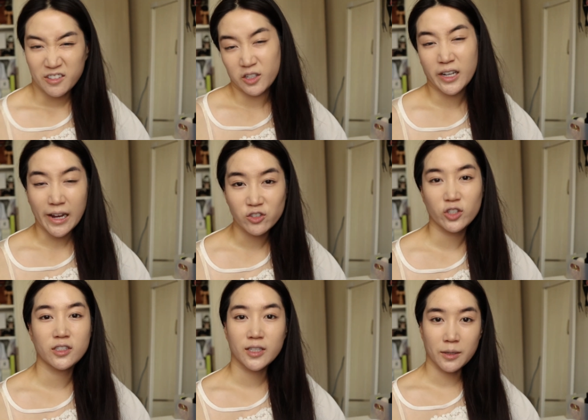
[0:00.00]
You could
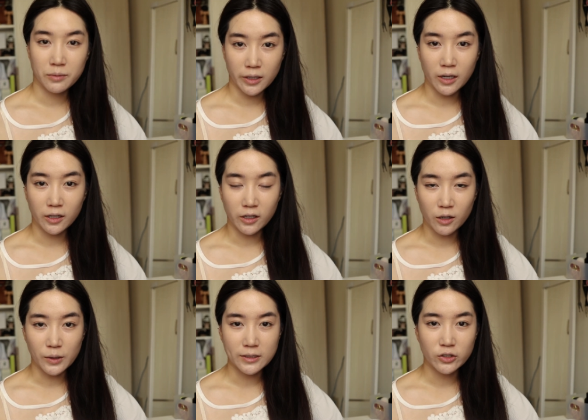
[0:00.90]
actually skip the color
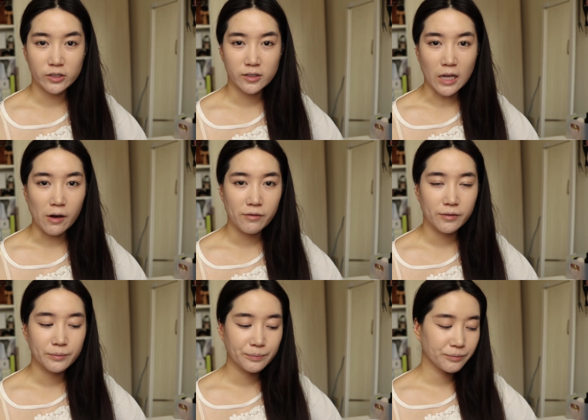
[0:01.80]
corrector itself.